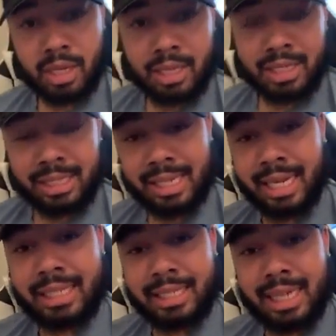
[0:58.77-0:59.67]
The
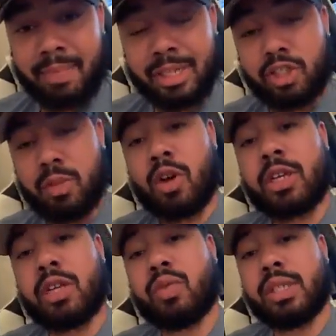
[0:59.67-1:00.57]
second step is your
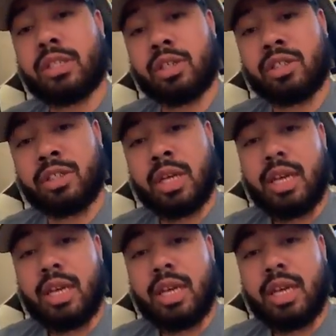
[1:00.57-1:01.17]
market research.